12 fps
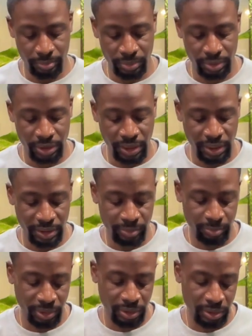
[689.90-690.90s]

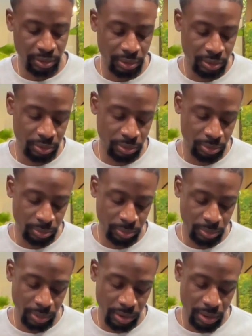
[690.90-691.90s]
Jasmine, Lo.
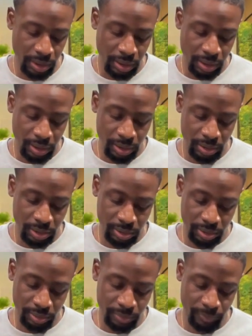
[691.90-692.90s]

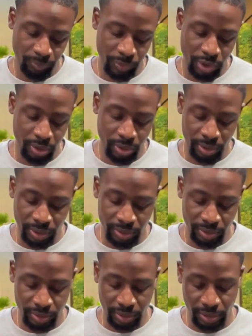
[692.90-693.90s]
You
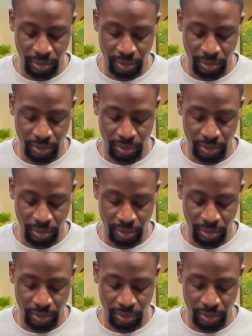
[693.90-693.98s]
know,